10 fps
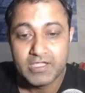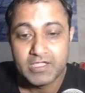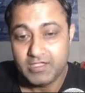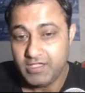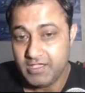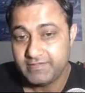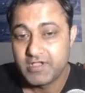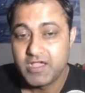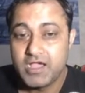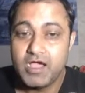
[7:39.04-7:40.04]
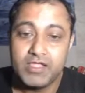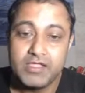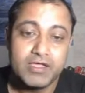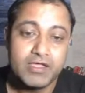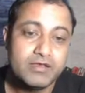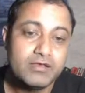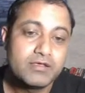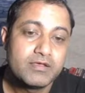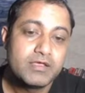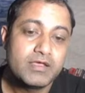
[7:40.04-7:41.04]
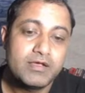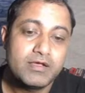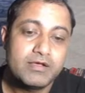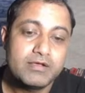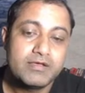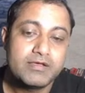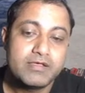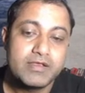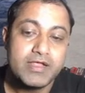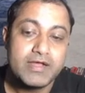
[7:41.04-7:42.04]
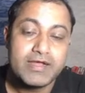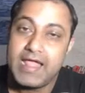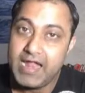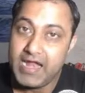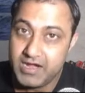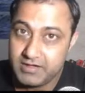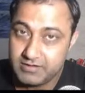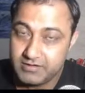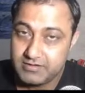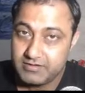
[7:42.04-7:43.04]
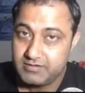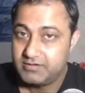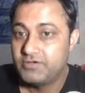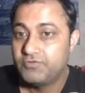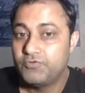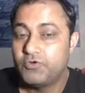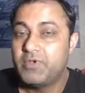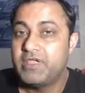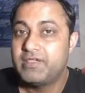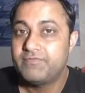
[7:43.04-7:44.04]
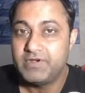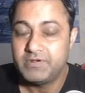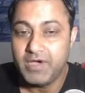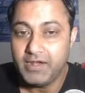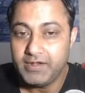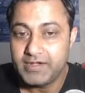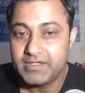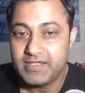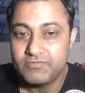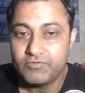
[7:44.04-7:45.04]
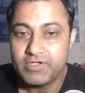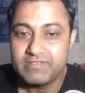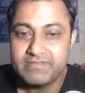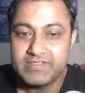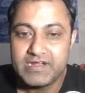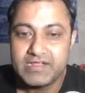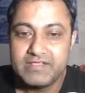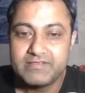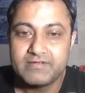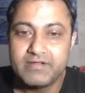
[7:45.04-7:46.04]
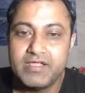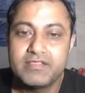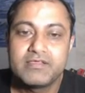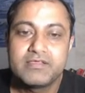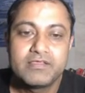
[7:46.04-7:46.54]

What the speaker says: Yes, I can create ad for my affiliate marketing guys. You can see that guys, right?